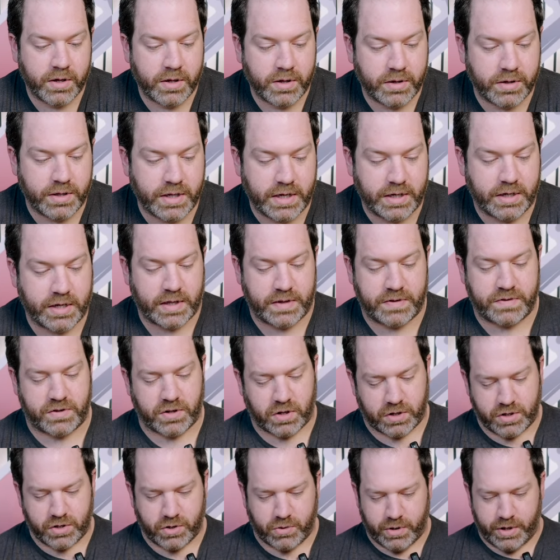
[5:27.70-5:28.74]
The Death
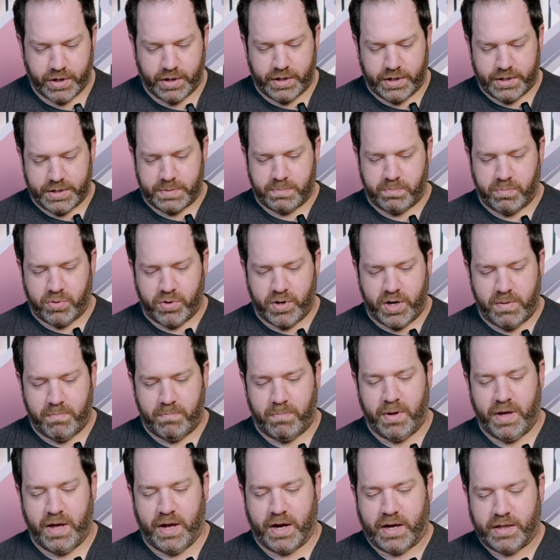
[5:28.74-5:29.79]
Star turret is pretty
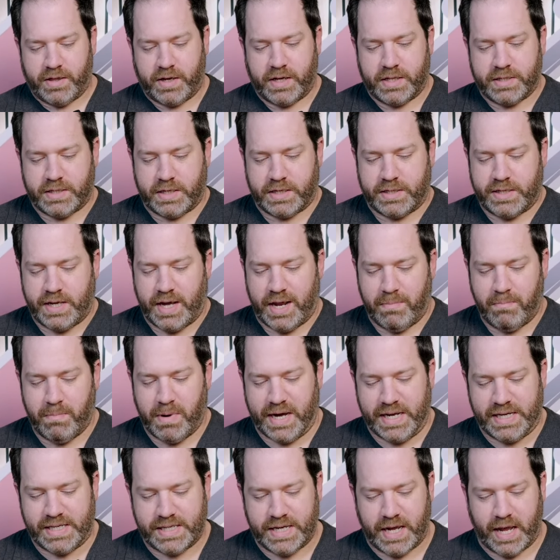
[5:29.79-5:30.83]
big. I think it's like 10
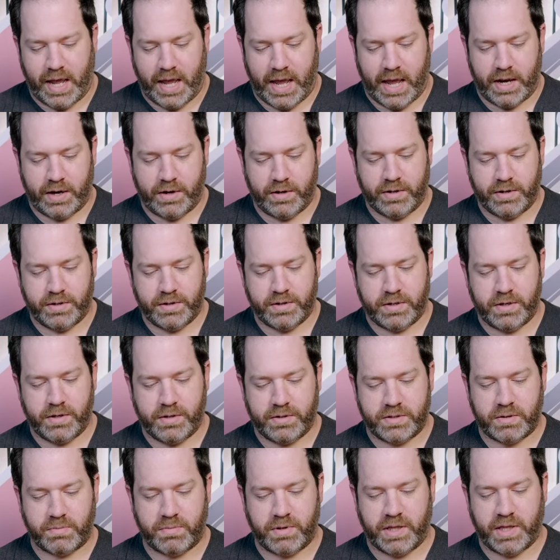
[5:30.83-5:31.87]
by 10,
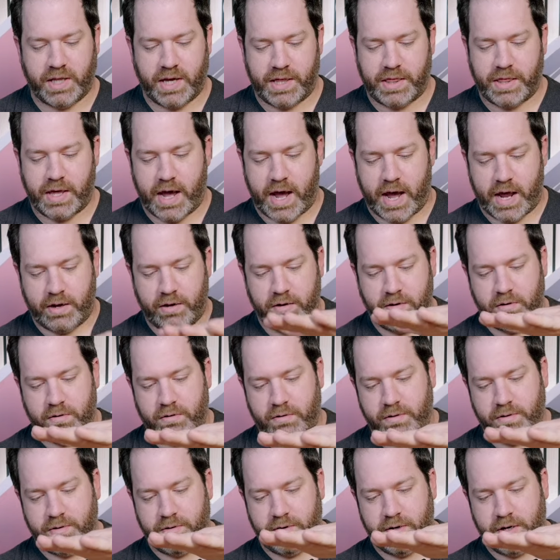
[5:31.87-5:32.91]
something like that.
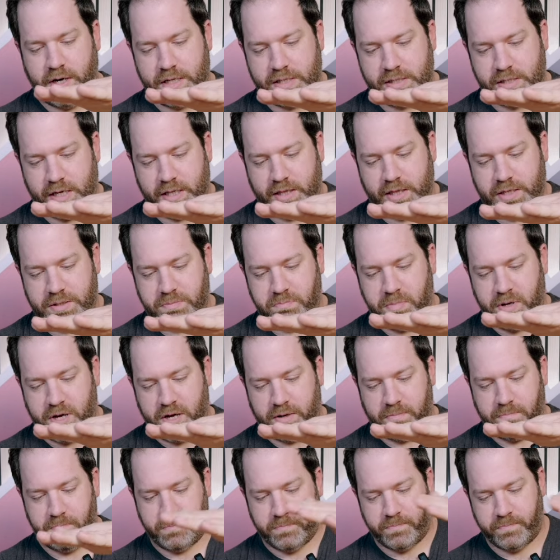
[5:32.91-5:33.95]
And it's like this
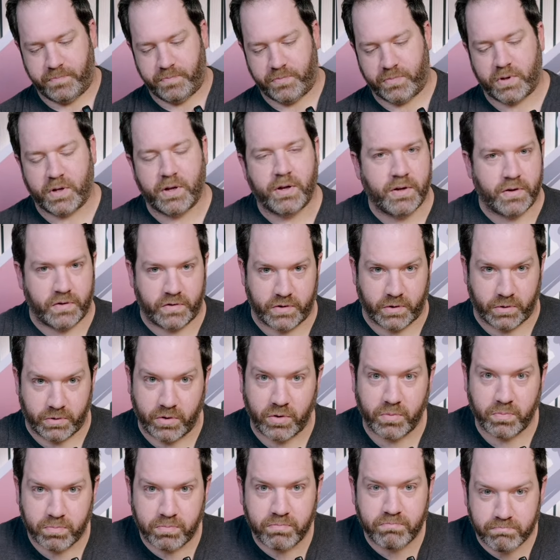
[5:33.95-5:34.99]
big. So
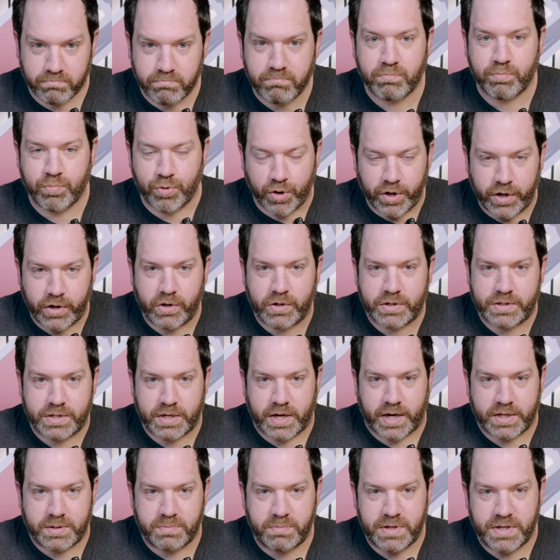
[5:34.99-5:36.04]
they're pretty good
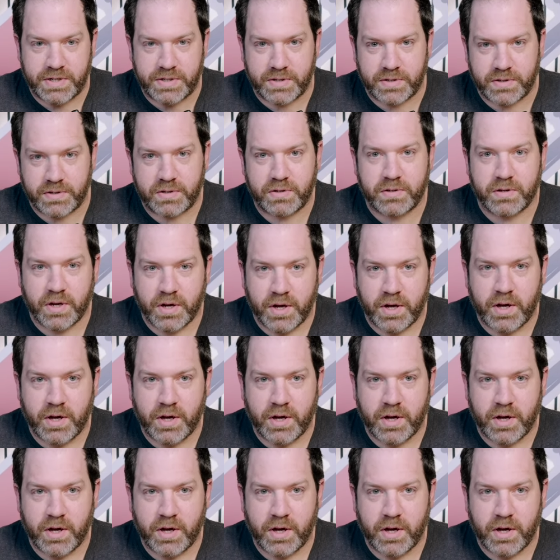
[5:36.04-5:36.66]
size pieces.